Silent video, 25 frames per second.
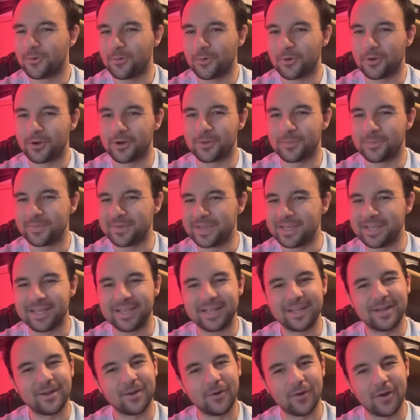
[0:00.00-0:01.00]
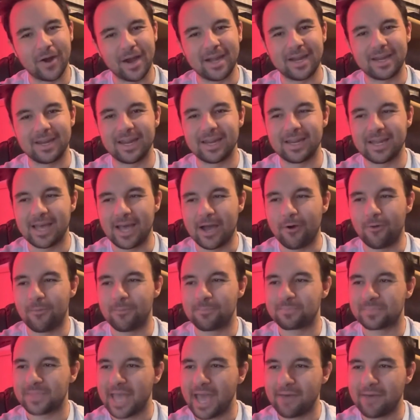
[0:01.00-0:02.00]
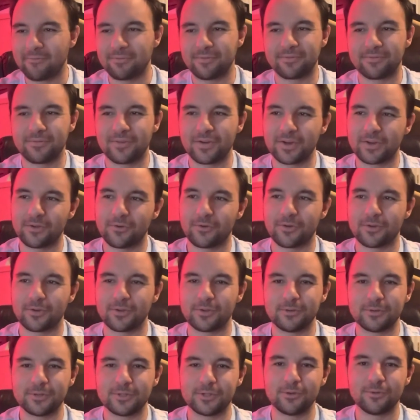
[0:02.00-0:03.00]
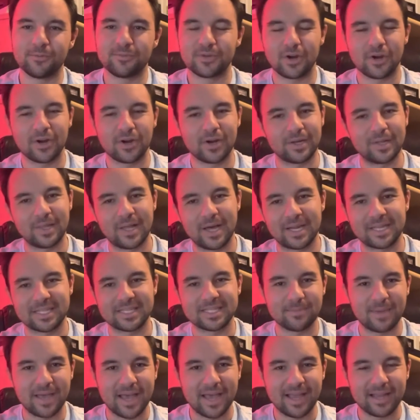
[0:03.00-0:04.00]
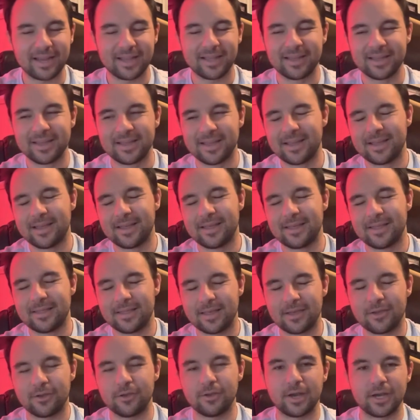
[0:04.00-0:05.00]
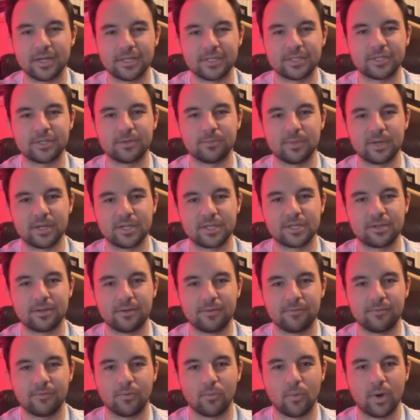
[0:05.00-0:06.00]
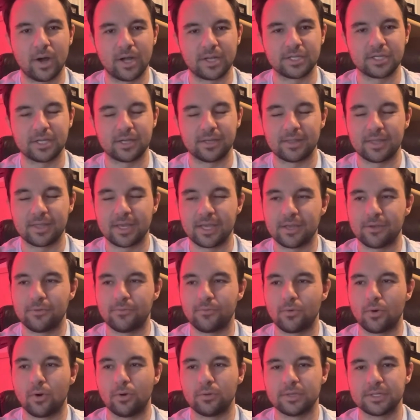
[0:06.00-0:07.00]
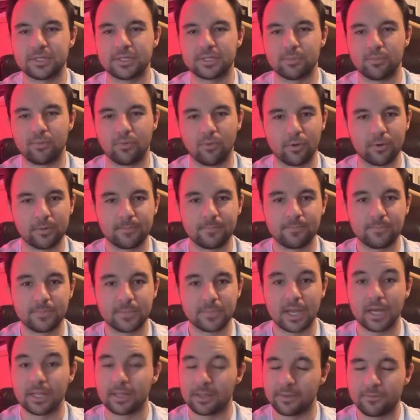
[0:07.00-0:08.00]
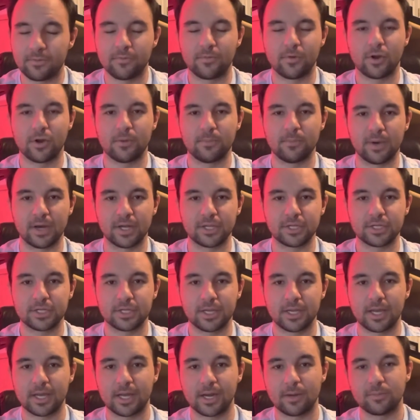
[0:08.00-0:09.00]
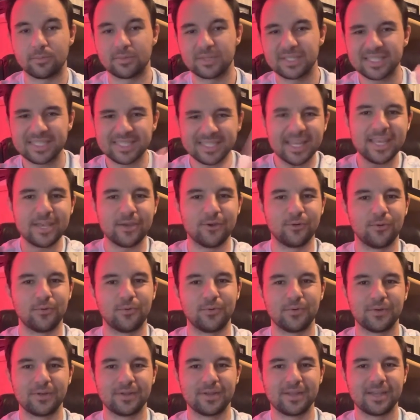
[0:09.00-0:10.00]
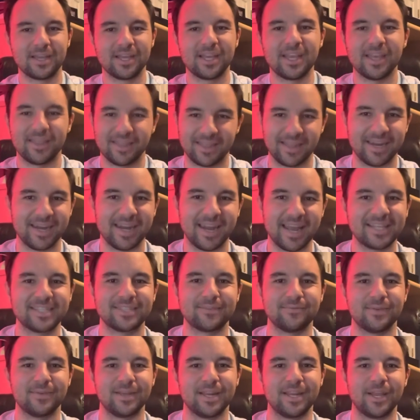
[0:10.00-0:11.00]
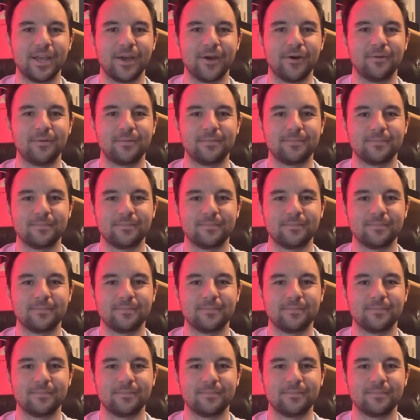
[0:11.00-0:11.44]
We're going to be grinding it out, having fun here on YouTube, talking a lot of smack. Thank you guys so much for watching. Thank you for all the support. I love you very much. I will see you in the next video.